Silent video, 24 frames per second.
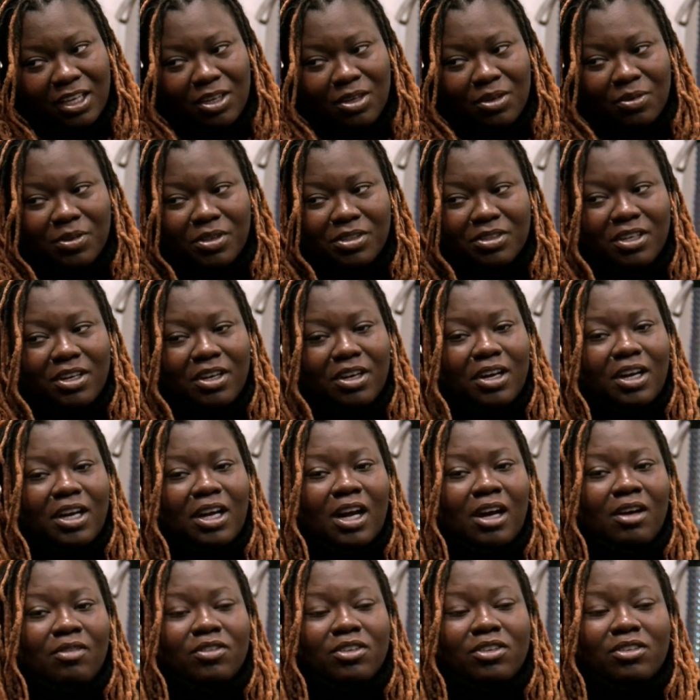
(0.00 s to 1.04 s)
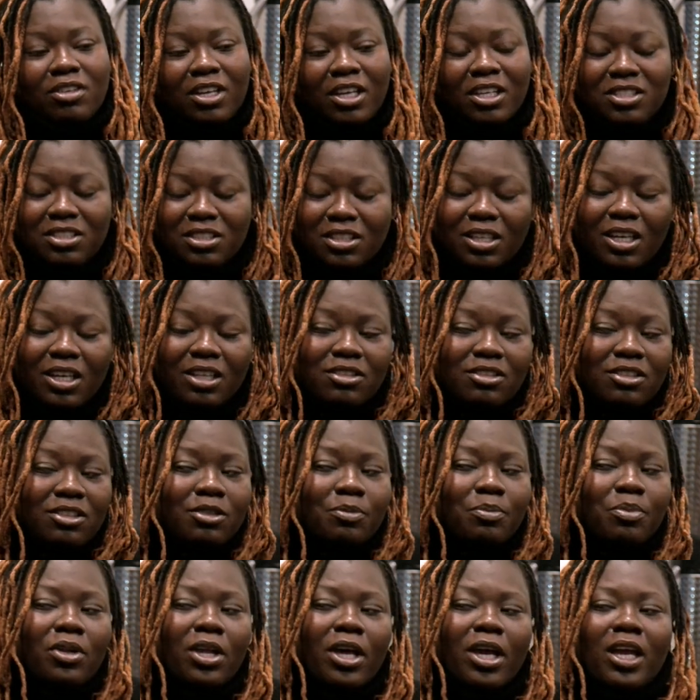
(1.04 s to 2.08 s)
was there a conversation that took
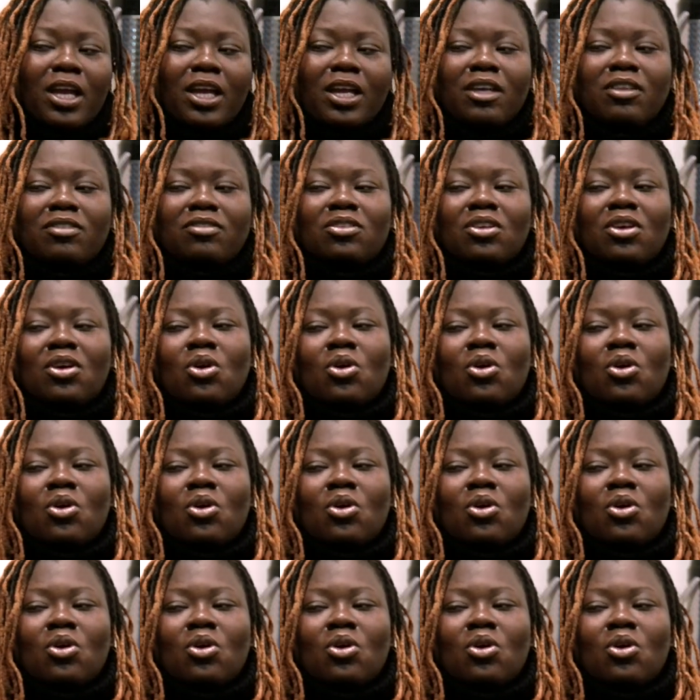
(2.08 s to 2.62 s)
place?